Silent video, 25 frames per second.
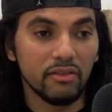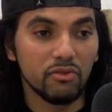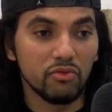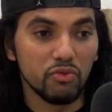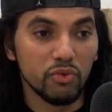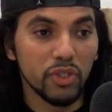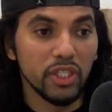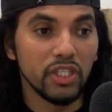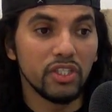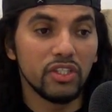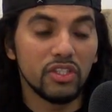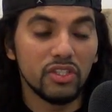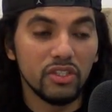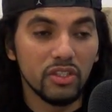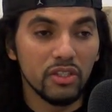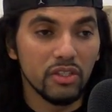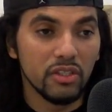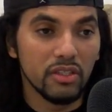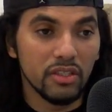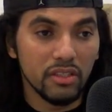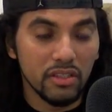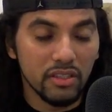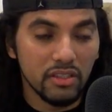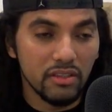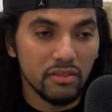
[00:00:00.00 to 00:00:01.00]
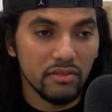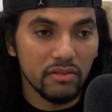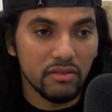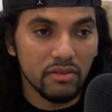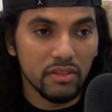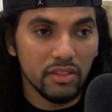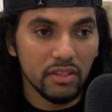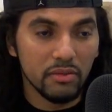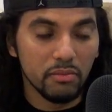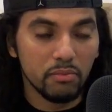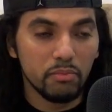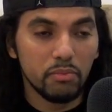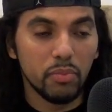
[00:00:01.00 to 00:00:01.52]
reach
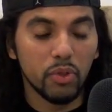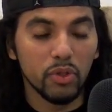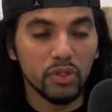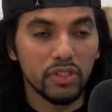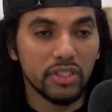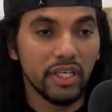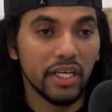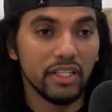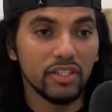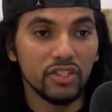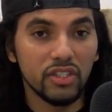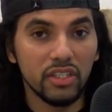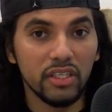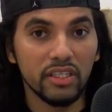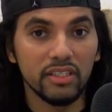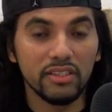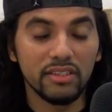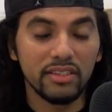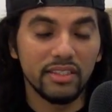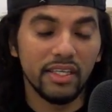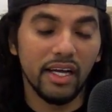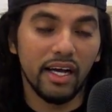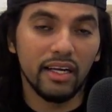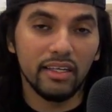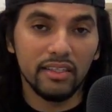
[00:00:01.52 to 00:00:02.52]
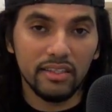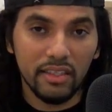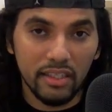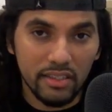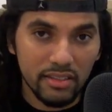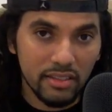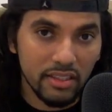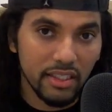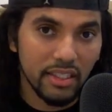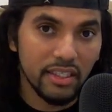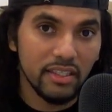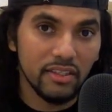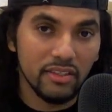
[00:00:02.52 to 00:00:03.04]
the potential and talent
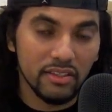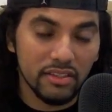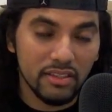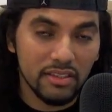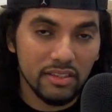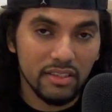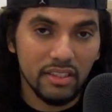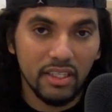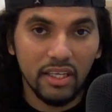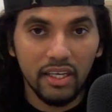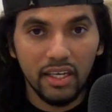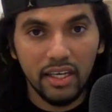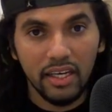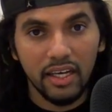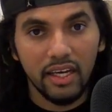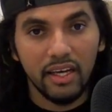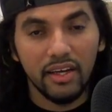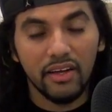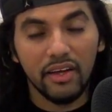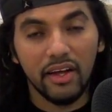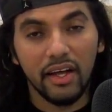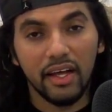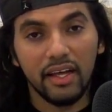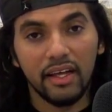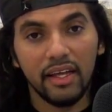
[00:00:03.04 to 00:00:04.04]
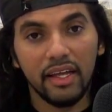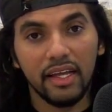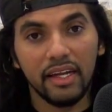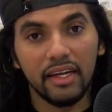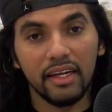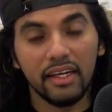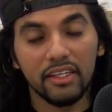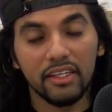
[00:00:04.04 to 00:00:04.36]
that's in us and